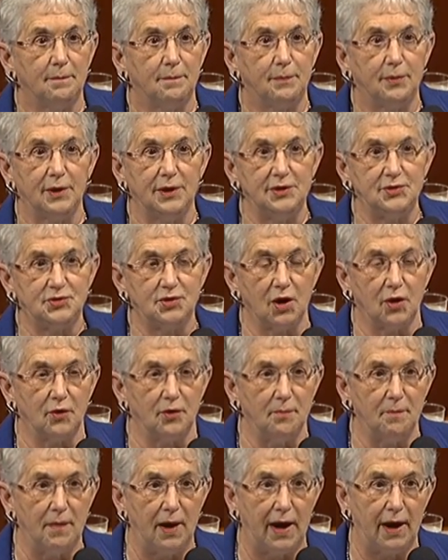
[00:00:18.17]
please go to
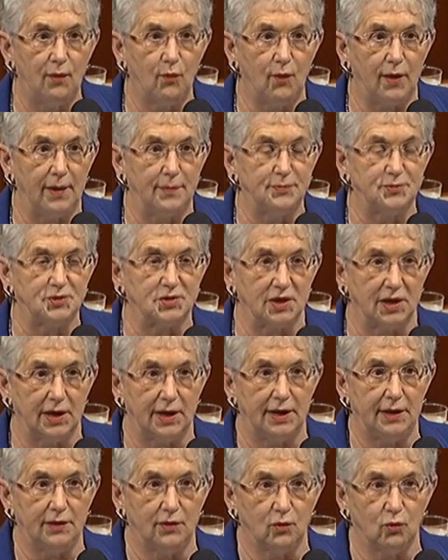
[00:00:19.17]
my
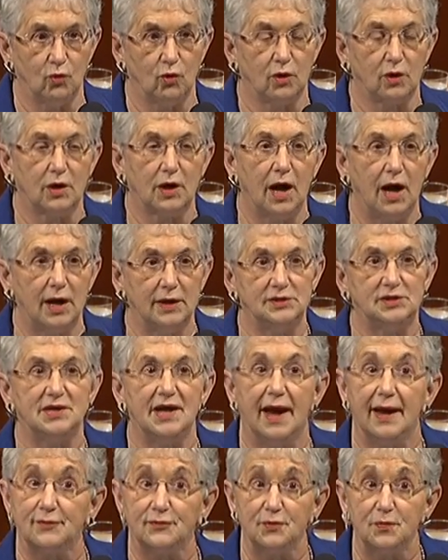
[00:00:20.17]
website or
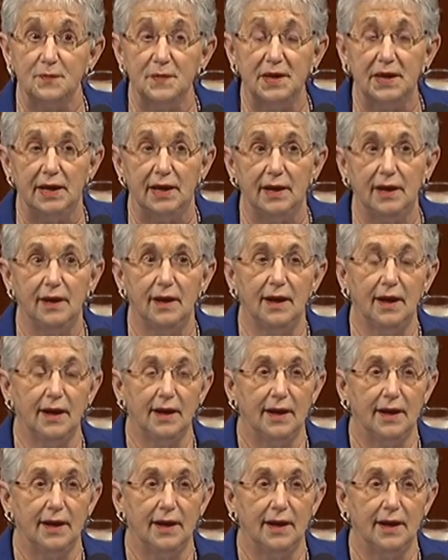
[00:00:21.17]
contact me,